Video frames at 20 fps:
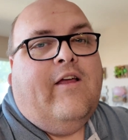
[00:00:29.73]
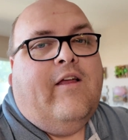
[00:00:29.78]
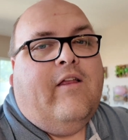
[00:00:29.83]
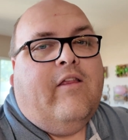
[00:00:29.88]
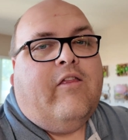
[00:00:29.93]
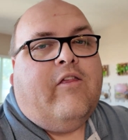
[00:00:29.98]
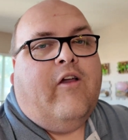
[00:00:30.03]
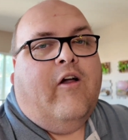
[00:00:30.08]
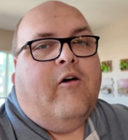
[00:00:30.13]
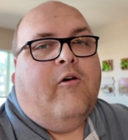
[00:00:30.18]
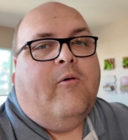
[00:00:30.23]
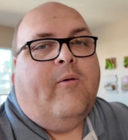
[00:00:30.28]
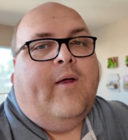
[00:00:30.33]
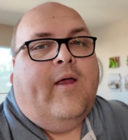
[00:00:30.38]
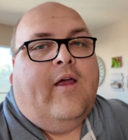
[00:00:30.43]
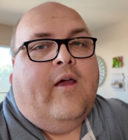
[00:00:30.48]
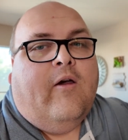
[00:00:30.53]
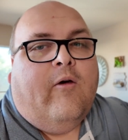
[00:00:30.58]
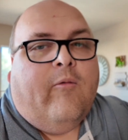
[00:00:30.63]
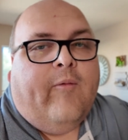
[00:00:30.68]
So
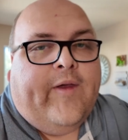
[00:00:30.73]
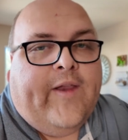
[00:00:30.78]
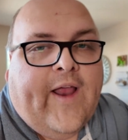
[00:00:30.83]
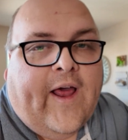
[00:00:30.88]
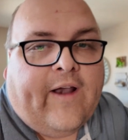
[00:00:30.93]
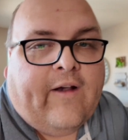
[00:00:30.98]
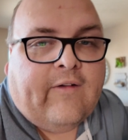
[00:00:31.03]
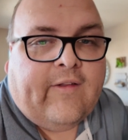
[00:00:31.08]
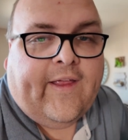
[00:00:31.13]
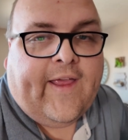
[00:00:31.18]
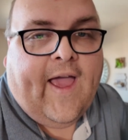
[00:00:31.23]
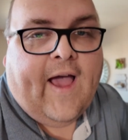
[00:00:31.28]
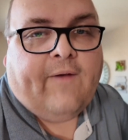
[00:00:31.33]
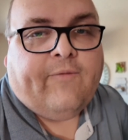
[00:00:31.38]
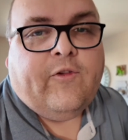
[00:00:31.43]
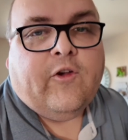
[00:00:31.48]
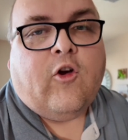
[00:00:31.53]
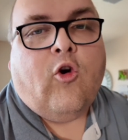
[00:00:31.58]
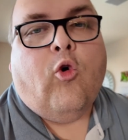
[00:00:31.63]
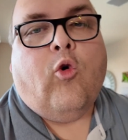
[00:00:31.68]
we not only
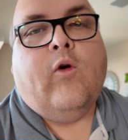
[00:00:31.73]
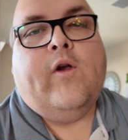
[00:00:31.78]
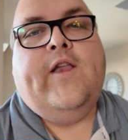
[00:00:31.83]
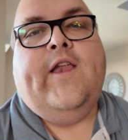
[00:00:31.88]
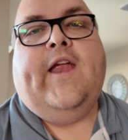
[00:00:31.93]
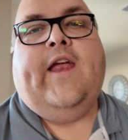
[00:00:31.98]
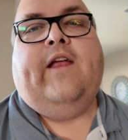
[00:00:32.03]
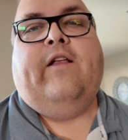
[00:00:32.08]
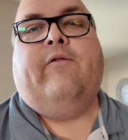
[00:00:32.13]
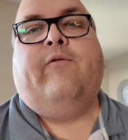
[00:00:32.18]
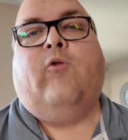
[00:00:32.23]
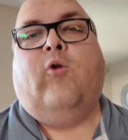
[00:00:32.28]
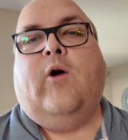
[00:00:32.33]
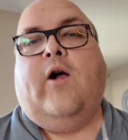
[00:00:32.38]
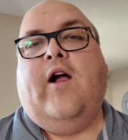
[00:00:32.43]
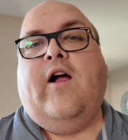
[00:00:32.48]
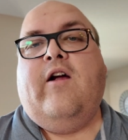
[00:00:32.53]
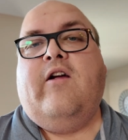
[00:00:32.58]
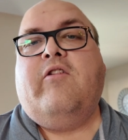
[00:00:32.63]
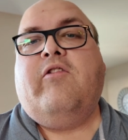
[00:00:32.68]
have to coordinate for
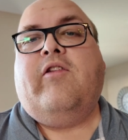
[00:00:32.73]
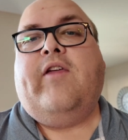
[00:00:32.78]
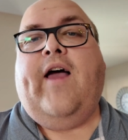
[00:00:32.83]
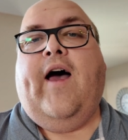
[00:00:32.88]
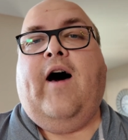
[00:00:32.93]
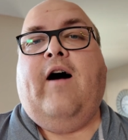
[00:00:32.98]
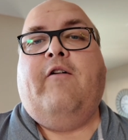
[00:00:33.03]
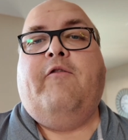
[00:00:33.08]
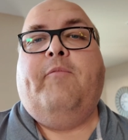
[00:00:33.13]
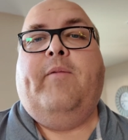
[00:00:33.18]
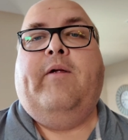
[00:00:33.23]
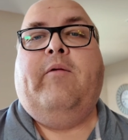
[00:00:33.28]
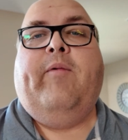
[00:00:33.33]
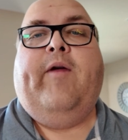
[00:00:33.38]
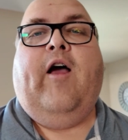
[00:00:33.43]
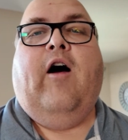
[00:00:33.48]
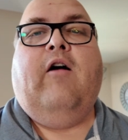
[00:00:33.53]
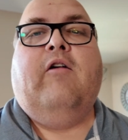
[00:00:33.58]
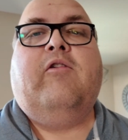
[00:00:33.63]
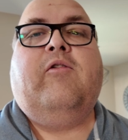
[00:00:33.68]
ourselves, but
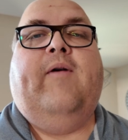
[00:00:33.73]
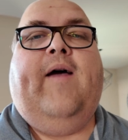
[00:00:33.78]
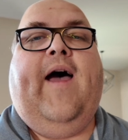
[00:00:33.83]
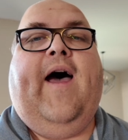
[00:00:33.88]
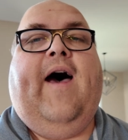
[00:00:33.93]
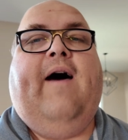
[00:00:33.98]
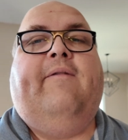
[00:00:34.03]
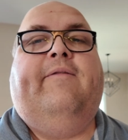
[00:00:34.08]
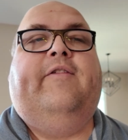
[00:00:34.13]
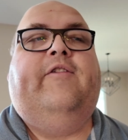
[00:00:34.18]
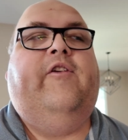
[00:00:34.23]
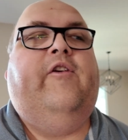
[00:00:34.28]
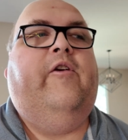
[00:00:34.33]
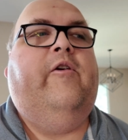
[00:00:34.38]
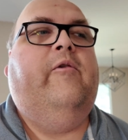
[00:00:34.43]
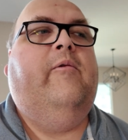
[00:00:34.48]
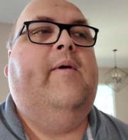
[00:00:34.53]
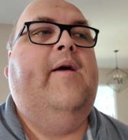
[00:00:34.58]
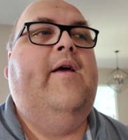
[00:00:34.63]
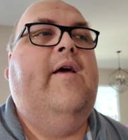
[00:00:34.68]
we also have
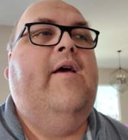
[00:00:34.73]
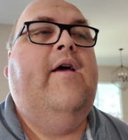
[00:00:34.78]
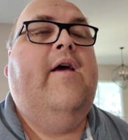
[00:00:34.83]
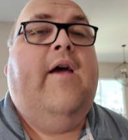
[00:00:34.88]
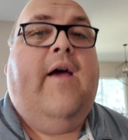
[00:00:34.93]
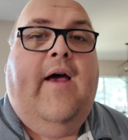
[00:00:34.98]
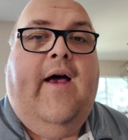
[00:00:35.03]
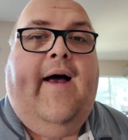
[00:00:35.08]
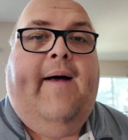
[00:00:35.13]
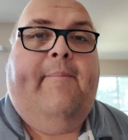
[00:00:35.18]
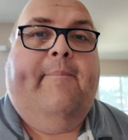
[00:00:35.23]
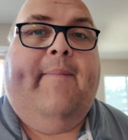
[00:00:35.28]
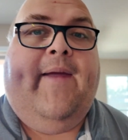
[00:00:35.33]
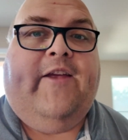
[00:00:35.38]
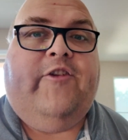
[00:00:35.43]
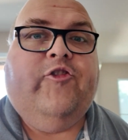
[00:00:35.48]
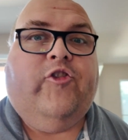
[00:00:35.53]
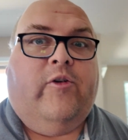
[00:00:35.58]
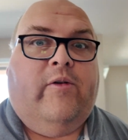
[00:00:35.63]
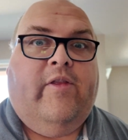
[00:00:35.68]
to
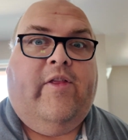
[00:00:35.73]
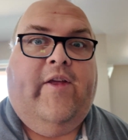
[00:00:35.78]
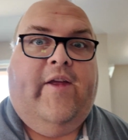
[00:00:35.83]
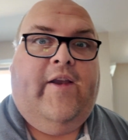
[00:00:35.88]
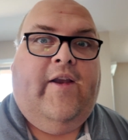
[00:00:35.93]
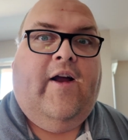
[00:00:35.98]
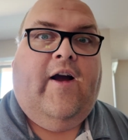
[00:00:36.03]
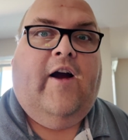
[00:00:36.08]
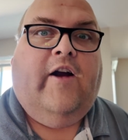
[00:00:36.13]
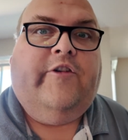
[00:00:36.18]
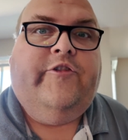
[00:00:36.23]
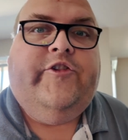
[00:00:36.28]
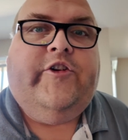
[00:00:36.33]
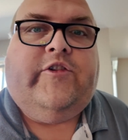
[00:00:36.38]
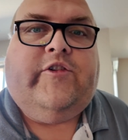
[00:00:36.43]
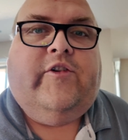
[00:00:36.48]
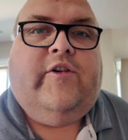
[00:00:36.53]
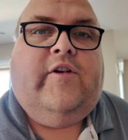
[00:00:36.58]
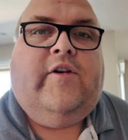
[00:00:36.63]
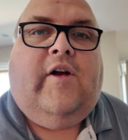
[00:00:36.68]
make sure that our
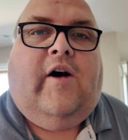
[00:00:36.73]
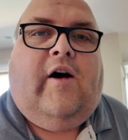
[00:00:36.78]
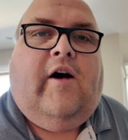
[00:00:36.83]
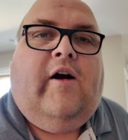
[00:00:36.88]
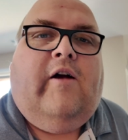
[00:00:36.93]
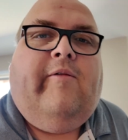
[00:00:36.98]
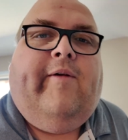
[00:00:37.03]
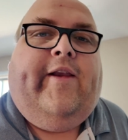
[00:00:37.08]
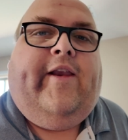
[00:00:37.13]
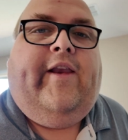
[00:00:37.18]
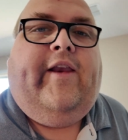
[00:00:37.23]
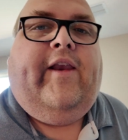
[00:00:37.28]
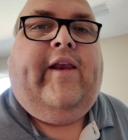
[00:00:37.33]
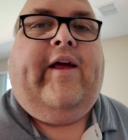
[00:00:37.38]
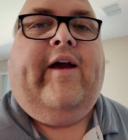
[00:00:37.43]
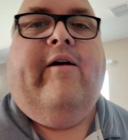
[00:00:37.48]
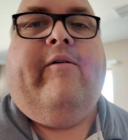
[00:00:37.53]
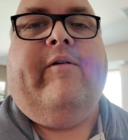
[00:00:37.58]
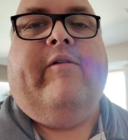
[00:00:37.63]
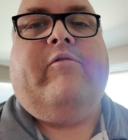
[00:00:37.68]
children are ready to
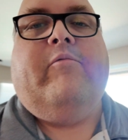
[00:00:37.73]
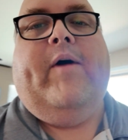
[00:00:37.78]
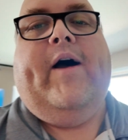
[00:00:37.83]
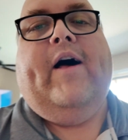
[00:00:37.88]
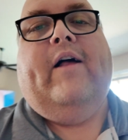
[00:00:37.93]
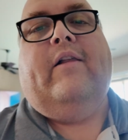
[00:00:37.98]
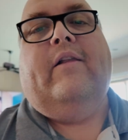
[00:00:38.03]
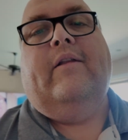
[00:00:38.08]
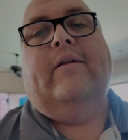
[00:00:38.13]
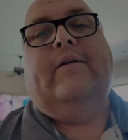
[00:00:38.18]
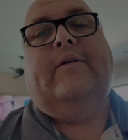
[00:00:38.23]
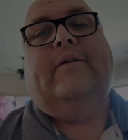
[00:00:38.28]
go as well.